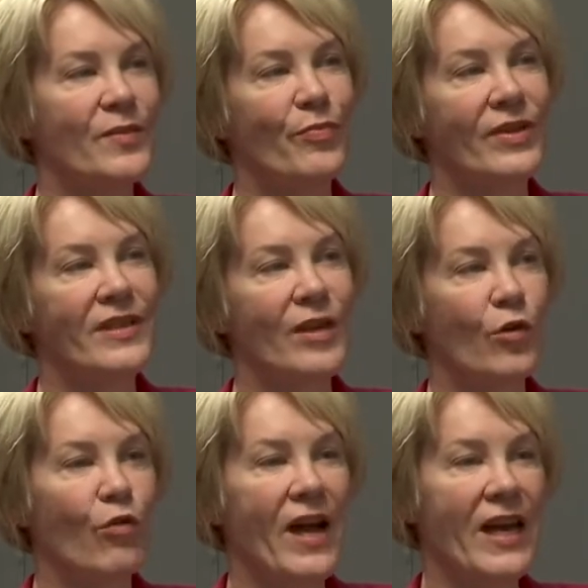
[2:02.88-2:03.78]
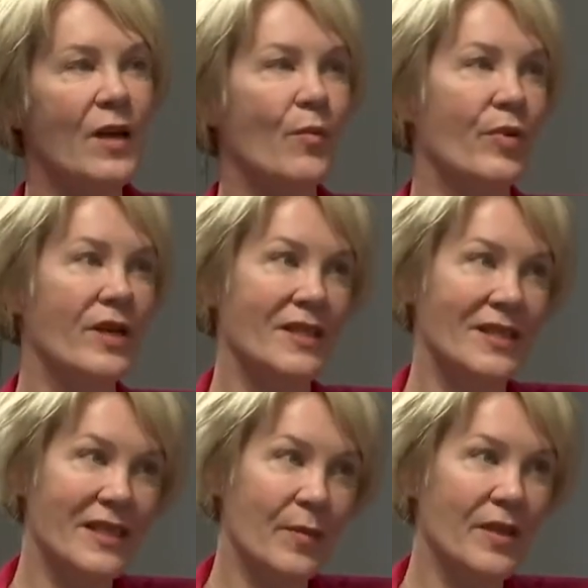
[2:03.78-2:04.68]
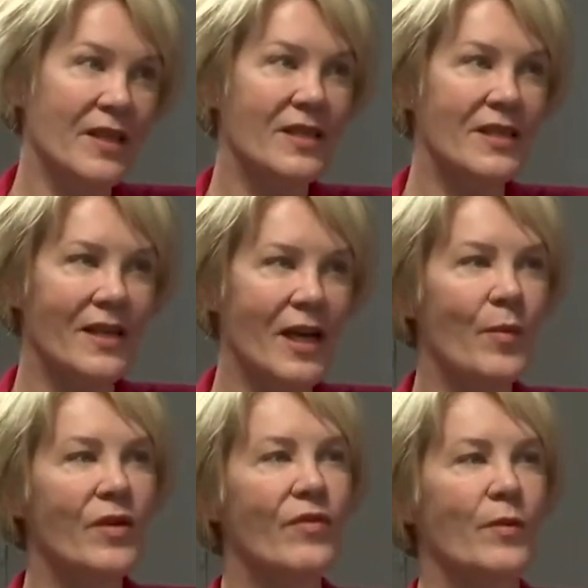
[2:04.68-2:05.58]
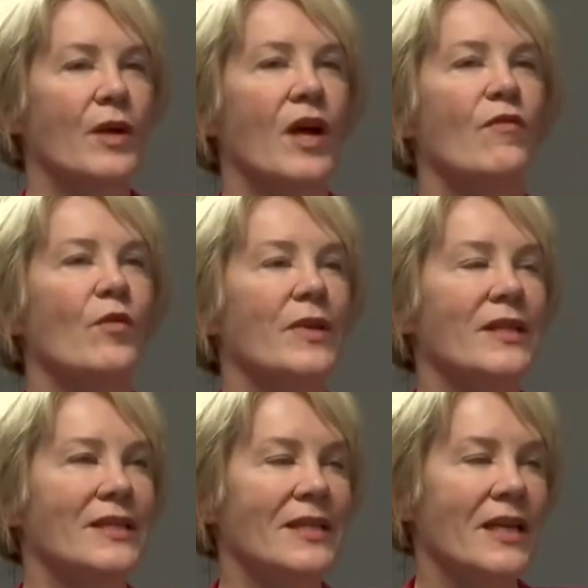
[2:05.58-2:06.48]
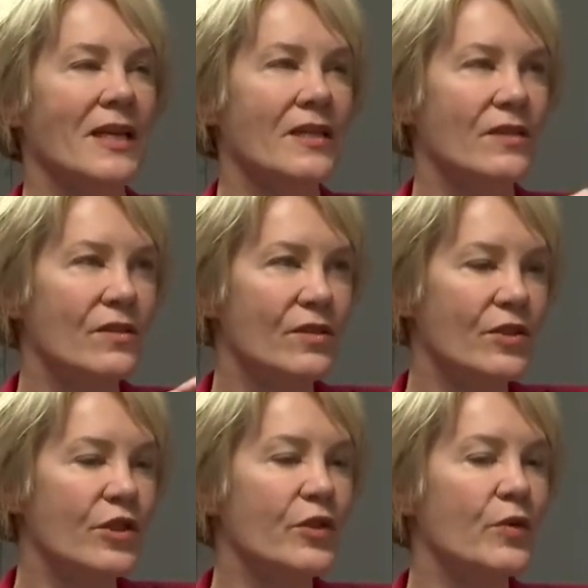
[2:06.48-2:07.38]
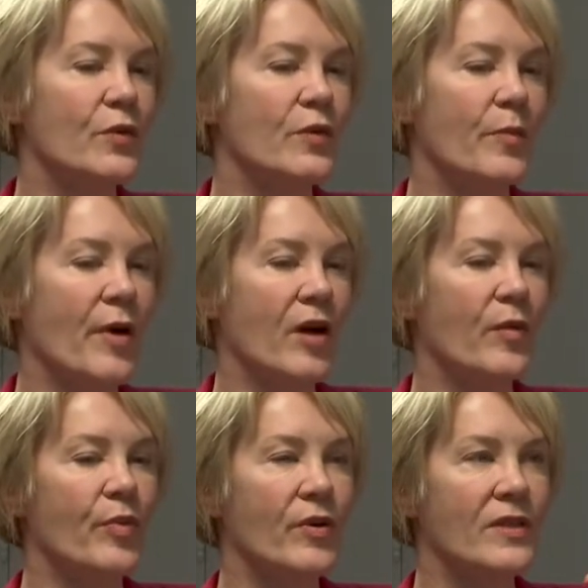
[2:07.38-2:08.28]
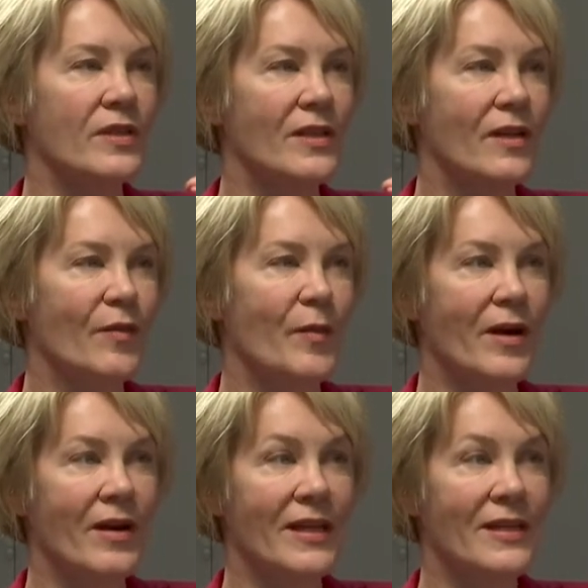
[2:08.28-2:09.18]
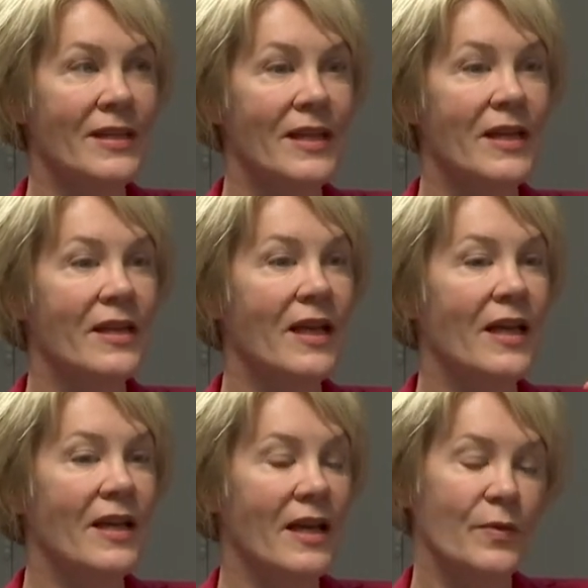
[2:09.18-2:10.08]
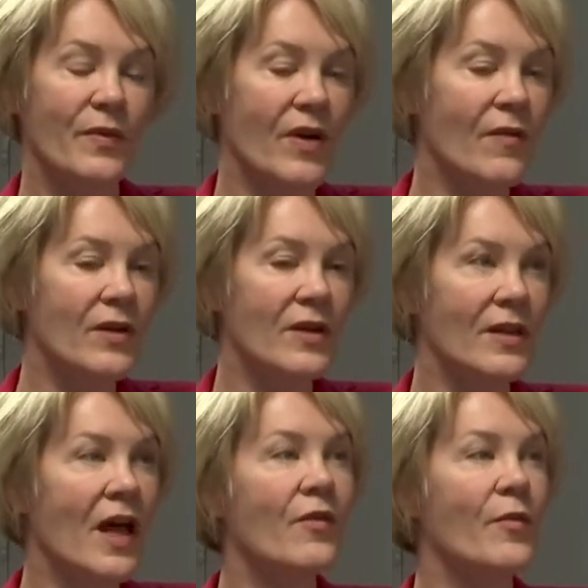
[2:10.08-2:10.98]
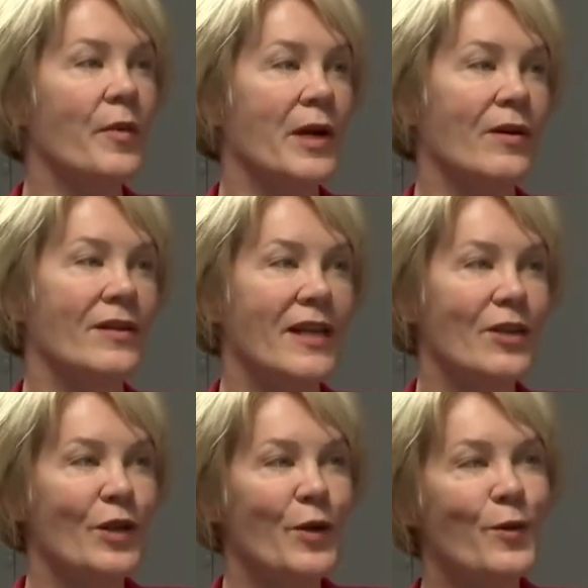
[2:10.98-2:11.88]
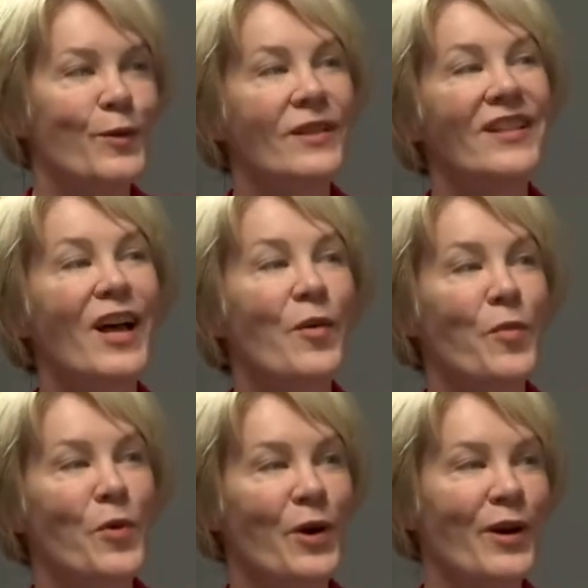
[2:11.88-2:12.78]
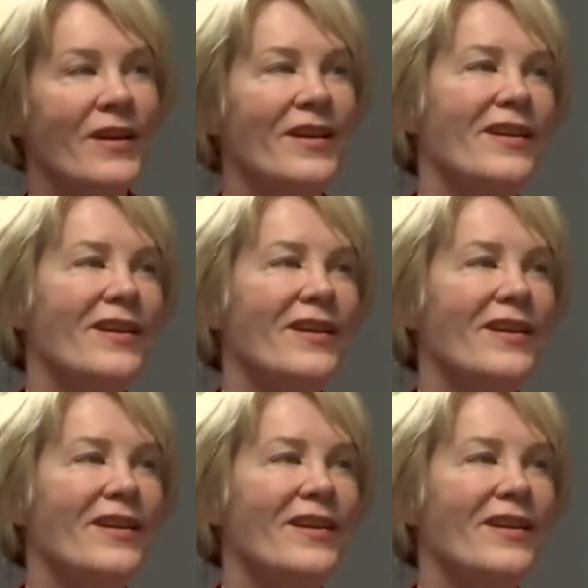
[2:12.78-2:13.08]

printing credit, but stimulus coming from the governments to the pocketbooks of Americans. As we've covered, a lot of Americans actually earned a lot more